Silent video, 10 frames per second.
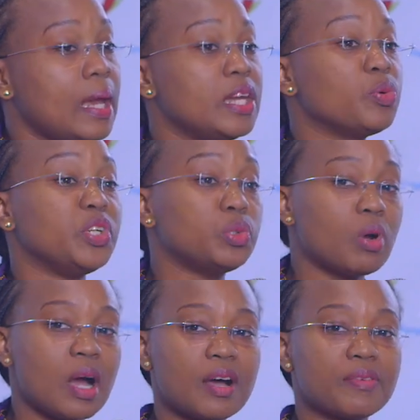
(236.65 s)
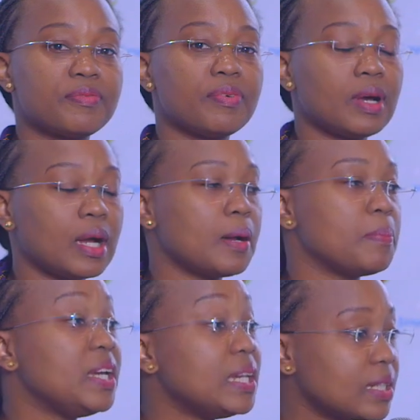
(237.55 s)
and we do have
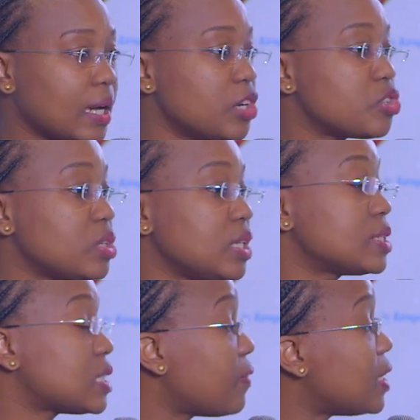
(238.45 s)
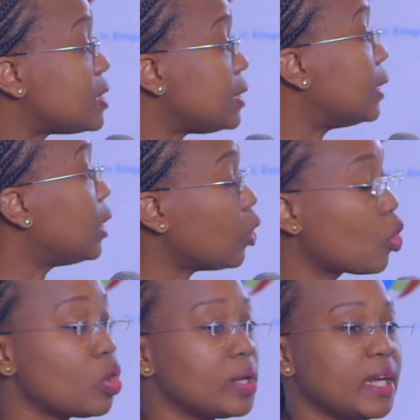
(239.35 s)
in-country 70
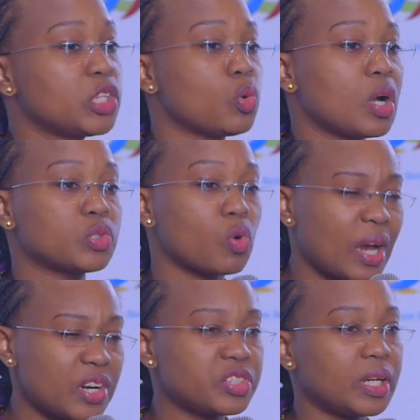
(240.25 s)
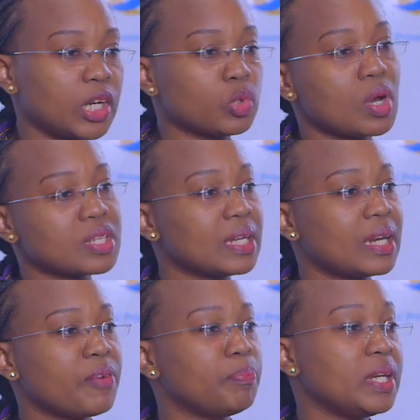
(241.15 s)
local networks or country networks that
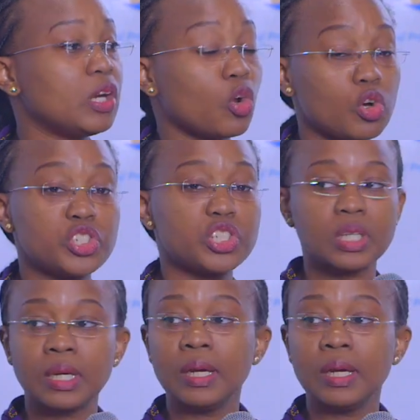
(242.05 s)
have been launched